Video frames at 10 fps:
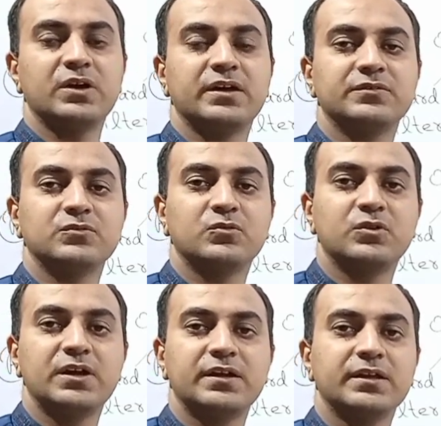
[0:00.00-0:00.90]
As you know
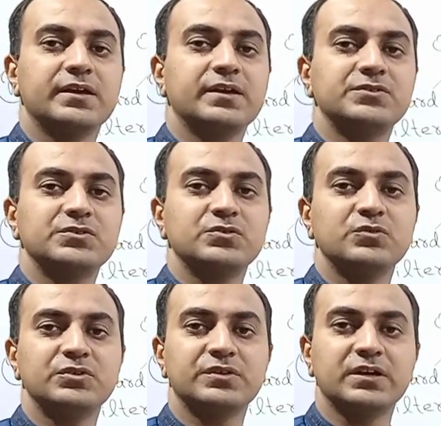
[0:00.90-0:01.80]
that AHU
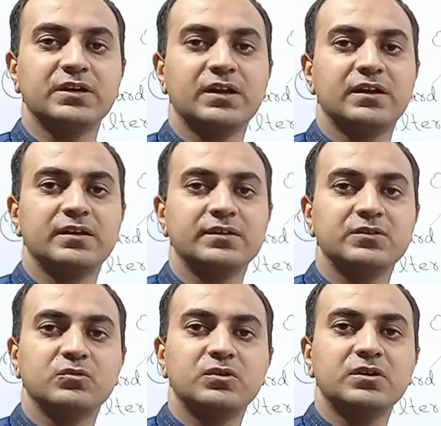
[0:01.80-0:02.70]
is air handling
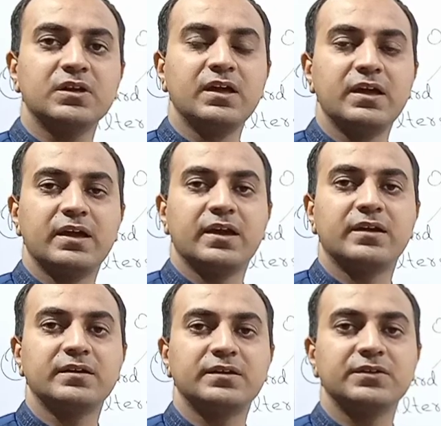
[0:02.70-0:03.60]
unit
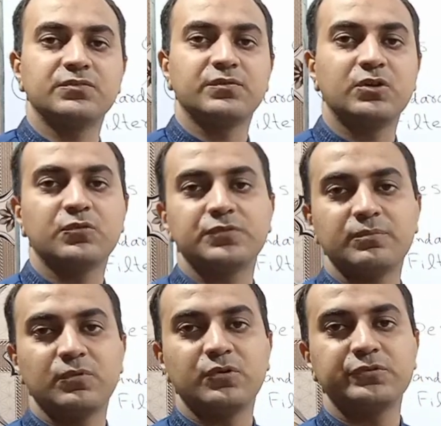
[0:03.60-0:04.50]
and it is one of the
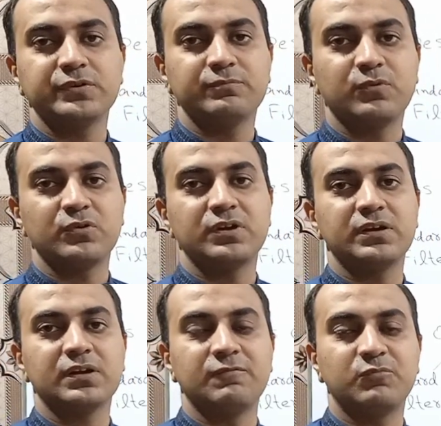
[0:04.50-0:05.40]
most
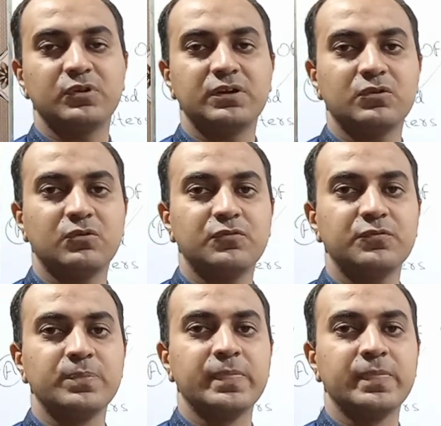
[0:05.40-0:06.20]
important component of